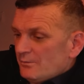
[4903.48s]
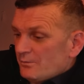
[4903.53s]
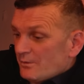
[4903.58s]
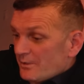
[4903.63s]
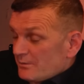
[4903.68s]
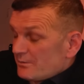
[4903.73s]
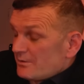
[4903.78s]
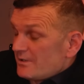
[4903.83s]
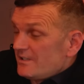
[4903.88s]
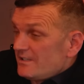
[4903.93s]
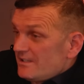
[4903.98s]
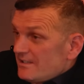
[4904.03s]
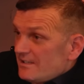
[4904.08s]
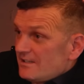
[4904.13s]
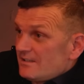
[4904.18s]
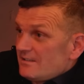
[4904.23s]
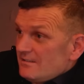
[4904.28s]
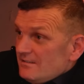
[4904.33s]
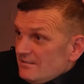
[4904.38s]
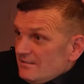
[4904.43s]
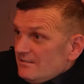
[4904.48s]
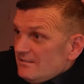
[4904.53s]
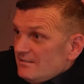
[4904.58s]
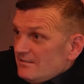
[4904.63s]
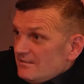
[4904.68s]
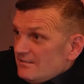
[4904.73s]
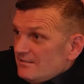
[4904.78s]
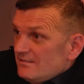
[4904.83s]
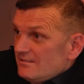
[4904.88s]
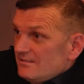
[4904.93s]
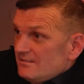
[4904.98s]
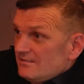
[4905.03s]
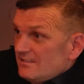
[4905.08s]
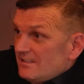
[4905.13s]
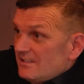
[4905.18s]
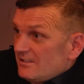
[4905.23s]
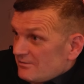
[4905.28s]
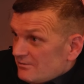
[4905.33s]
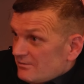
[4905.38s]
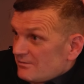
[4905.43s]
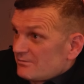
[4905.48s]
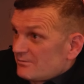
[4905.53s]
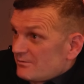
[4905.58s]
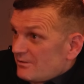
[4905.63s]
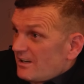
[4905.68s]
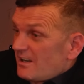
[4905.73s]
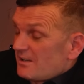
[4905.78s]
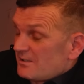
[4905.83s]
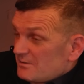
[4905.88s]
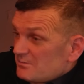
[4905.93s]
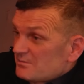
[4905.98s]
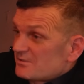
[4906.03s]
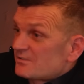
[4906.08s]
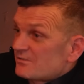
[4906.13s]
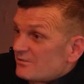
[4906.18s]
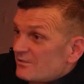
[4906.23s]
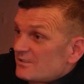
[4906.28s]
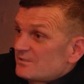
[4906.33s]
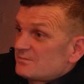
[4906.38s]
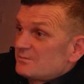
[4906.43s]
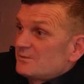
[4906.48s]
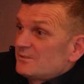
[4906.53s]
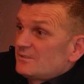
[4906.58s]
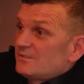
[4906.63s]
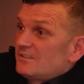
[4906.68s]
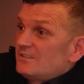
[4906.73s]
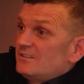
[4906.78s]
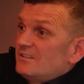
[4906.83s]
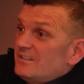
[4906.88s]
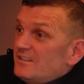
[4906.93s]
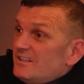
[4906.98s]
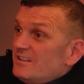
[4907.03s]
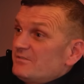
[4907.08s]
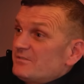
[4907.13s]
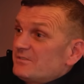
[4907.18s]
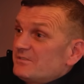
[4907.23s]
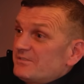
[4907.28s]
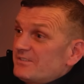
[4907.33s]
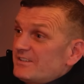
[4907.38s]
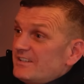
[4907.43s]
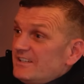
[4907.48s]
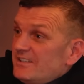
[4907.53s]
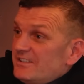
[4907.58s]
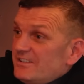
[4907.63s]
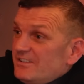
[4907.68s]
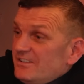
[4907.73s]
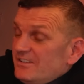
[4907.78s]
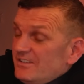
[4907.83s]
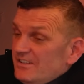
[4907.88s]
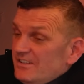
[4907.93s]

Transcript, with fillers: we were in there around, and it was Christmas. I never forget it.